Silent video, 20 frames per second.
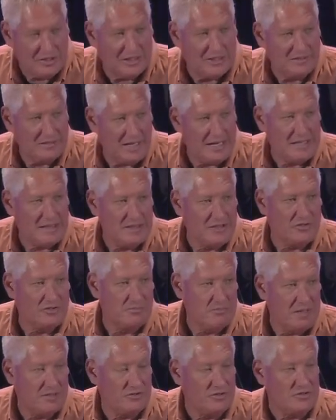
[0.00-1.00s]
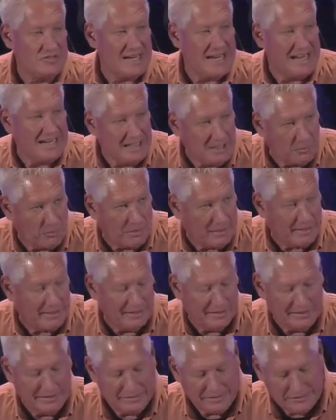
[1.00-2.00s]
he's going to take this message
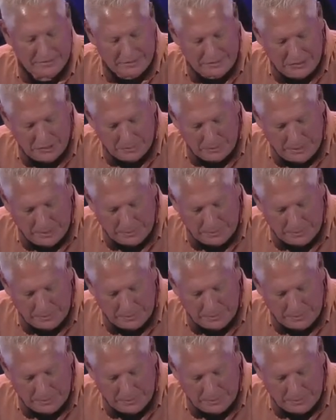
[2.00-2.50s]
anyway to these